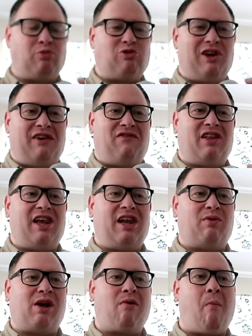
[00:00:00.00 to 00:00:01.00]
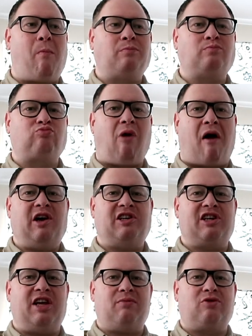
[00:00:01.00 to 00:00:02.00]
Briefly, anyway, I need
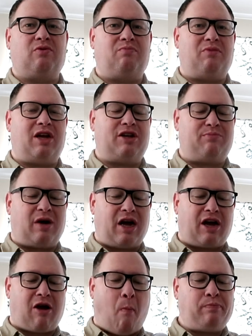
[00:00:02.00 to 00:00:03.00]
to keep some bits back.